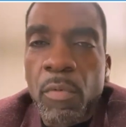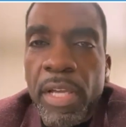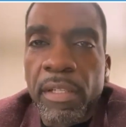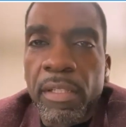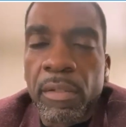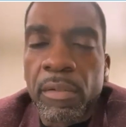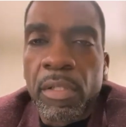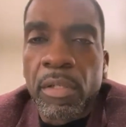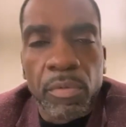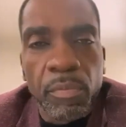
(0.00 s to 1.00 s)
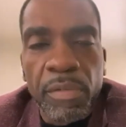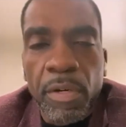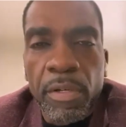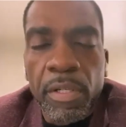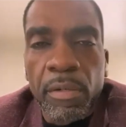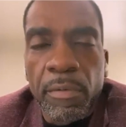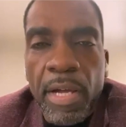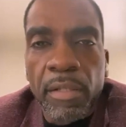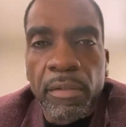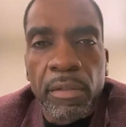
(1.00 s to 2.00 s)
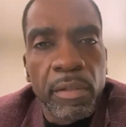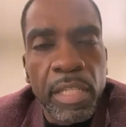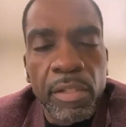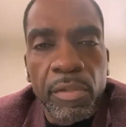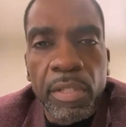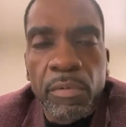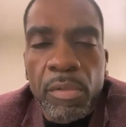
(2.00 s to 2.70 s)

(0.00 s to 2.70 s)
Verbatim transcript: White, you know, we've heard it around the industry.